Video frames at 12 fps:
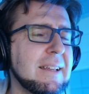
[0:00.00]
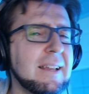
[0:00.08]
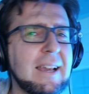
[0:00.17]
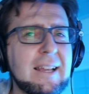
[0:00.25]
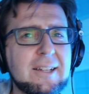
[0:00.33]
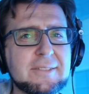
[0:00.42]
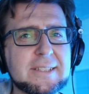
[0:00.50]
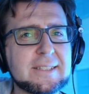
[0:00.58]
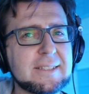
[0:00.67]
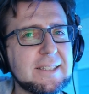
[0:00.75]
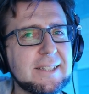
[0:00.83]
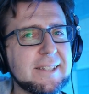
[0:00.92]
I love it.
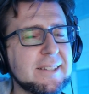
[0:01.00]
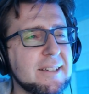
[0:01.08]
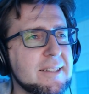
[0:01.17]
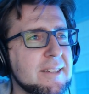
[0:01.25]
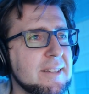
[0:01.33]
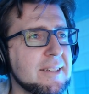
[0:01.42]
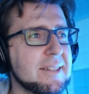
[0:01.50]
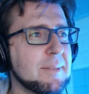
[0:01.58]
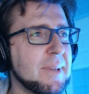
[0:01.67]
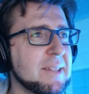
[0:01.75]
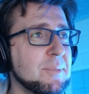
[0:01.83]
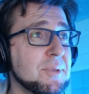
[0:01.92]
It's the
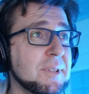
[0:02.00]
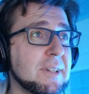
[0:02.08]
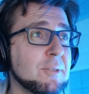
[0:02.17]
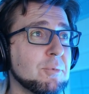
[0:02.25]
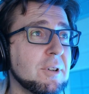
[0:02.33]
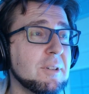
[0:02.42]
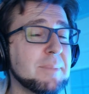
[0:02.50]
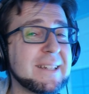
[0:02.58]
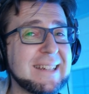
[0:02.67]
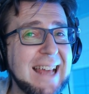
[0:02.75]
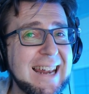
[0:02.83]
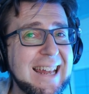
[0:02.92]
best music in the world, but
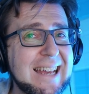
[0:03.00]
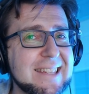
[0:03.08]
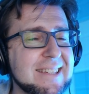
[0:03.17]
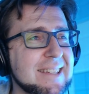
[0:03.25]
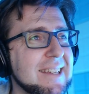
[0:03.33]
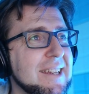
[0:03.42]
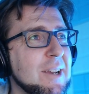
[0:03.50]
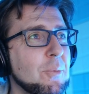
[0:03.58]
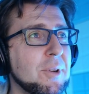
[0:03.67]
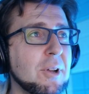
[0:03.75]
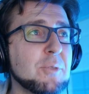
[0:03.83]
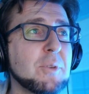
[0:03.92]
alas,
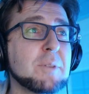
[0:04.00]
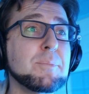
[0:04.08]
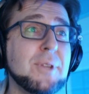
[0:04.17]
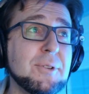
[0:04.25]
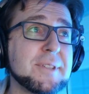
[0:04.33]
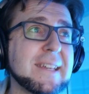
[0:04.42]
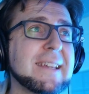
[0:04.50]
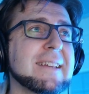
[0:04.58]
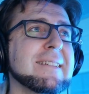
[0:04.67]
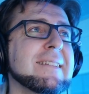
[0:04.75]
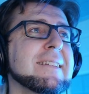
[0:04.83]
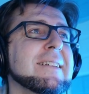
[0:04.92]
we don't want music.
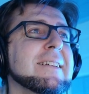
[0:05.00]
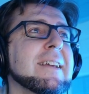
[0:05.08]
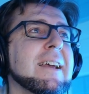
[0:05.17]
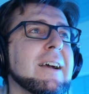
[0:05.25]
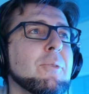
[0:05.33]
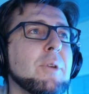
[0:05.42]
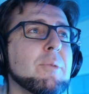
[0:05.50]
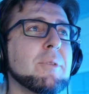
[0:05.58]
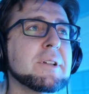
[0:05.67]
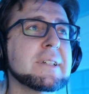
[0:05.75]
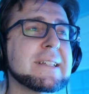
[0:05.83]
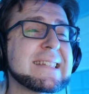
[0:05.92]
We
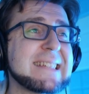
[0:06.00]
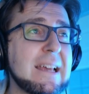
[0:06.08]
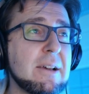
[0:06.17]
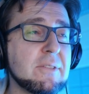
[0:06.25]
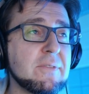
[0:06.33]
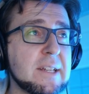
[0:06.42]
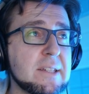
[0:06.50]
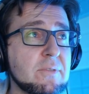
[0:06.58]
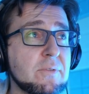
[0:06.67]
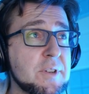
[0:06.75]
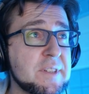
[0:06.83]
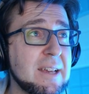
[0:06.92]
want sound effects. And
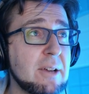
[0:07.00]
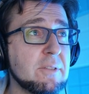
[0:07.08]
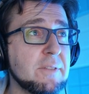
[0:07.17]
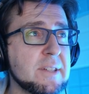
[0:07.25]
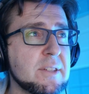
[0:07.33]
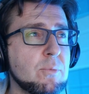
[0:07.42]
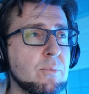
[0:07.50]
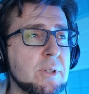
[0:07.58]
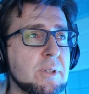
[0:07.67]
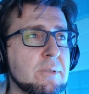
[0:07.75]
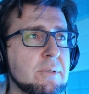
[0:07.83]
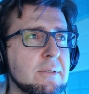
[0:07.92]
for sound effects, you
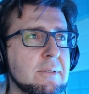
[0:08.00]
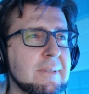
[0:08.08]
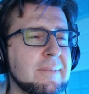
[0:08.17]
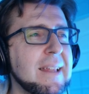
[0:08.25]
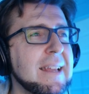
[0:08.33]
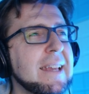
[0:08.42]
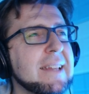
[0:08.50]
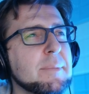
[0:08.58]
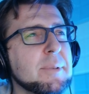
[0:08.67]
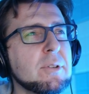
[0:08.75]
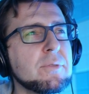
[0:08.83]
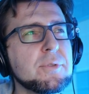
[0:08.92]
want to... It's a
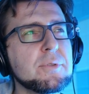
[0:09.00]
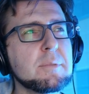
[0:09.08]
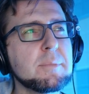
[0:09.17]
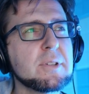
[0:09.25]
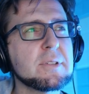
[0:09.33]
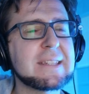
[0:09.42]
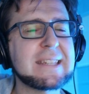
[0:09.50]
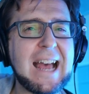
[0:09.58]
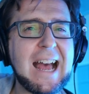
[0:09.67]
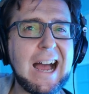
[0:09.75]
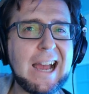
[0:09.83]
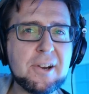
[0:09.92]
bit confusing because the
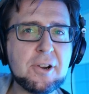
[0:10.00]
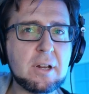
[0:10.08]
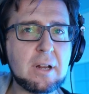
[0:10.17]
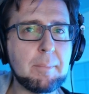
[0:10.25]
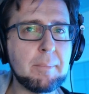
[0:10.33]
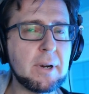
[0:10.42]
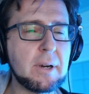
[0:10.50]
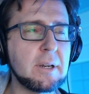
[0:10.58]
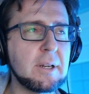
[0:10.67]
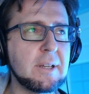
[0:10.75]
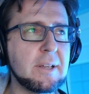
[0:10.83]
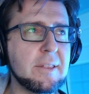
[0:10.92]
higher the number,
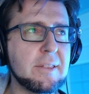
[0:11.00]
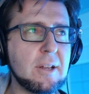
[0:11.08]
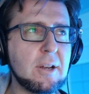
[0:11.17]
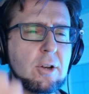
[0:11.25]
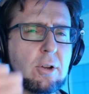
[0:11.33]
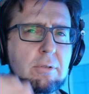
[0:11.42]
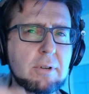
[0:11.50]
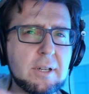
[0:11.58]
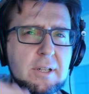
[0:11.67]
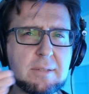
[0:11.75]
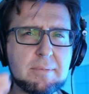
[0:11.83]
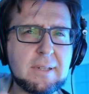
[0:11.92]
the lower
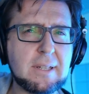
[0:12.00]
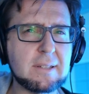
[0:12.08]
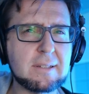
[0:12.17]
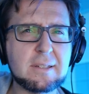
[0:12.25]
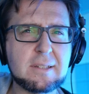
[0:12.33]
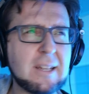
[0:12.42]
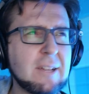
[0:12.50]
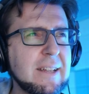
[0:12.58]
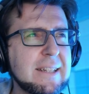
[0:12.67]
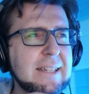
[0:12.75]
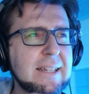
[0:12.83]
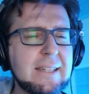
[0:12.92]
the speed. It's kind of
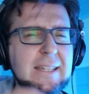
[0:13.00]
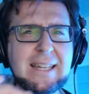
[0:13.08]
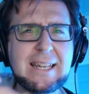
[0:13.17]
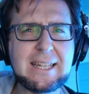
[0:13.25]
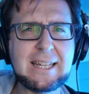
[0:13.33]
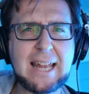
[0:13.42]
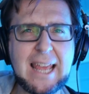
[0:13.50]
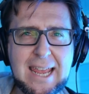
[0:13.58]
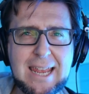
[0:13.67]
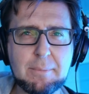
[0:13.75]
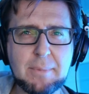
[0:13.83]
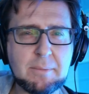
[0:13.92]
like the
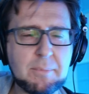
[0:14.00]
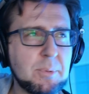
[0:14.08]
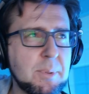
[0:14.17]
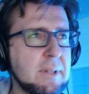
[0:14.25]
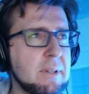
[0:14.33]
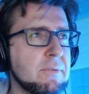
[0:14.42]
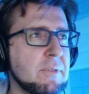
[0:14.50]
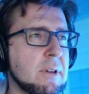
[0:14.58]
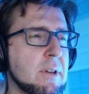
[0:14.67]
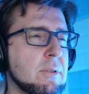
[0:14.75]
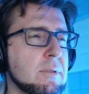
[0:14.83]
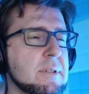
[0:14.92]
delay in between the different
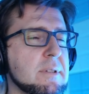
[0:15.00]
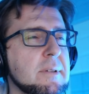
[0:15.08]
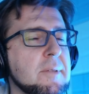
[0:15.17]
notes.